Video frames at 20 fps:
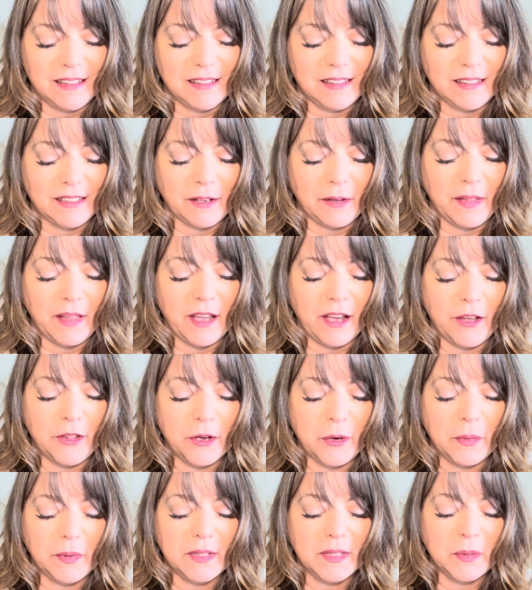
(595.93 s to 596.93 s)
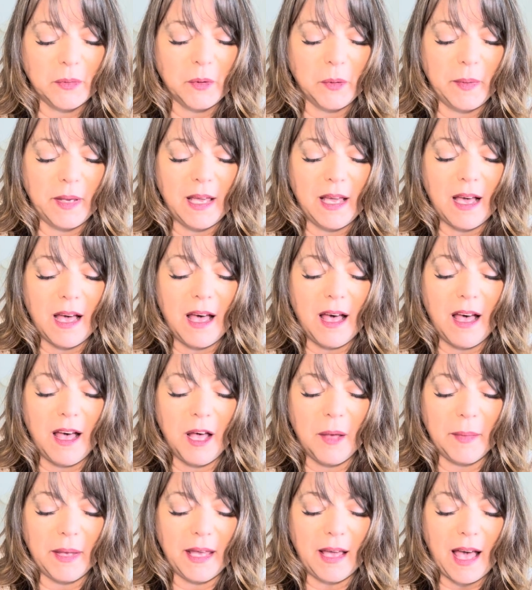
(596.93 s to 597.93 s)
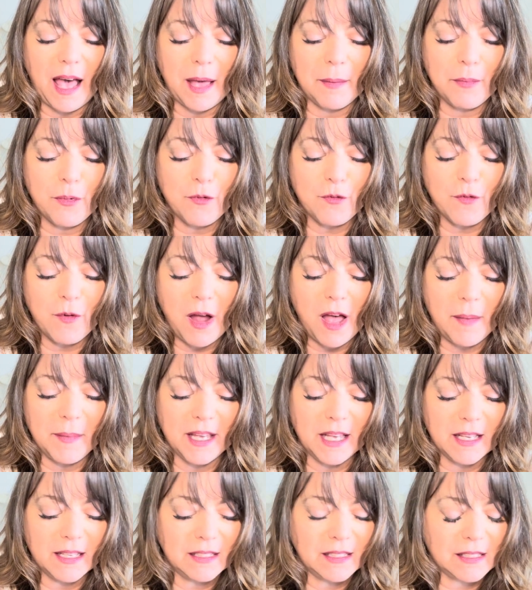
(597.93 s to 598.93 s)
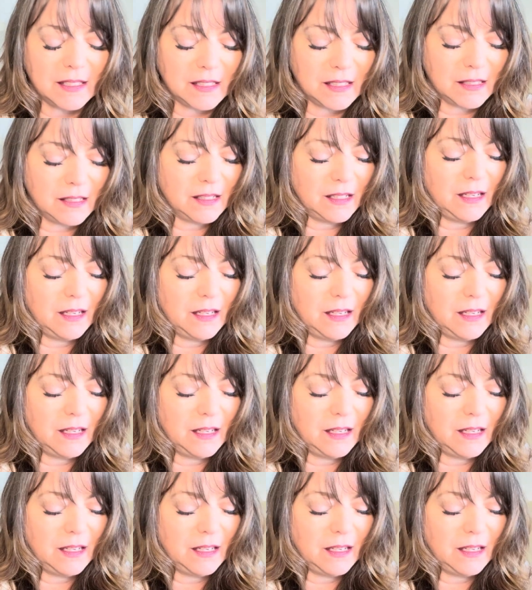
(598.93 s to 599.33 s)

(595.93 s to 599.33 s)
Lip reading: So the other ones will be coming, I promise.